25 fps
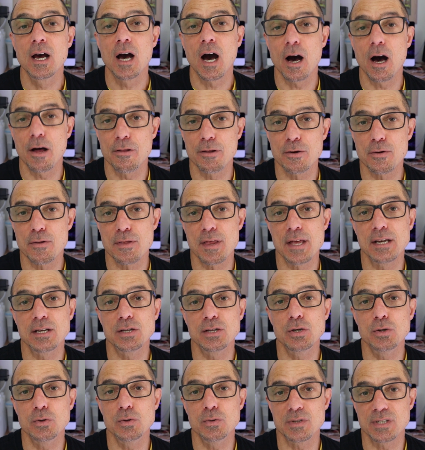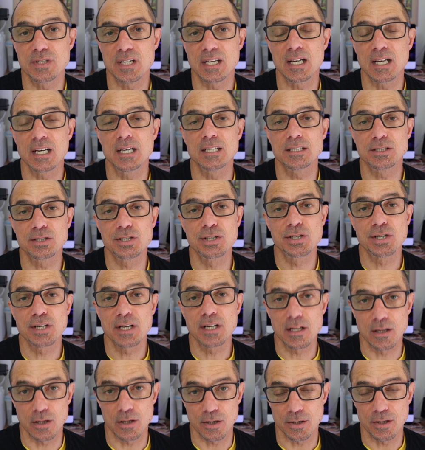other than using a
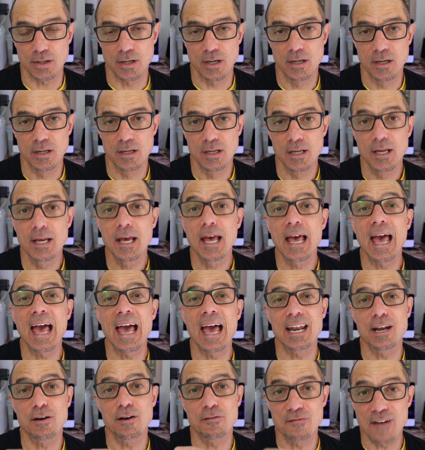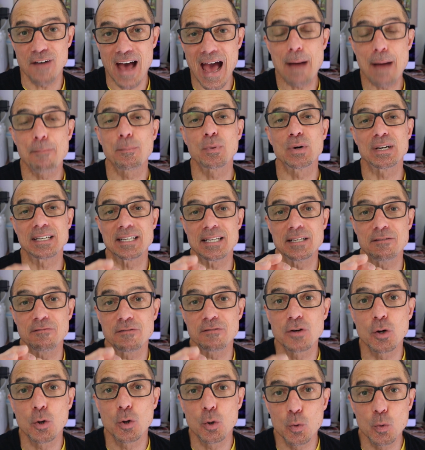chiller and
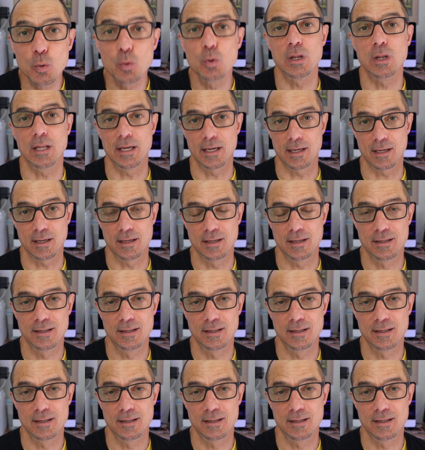evaporative cooling?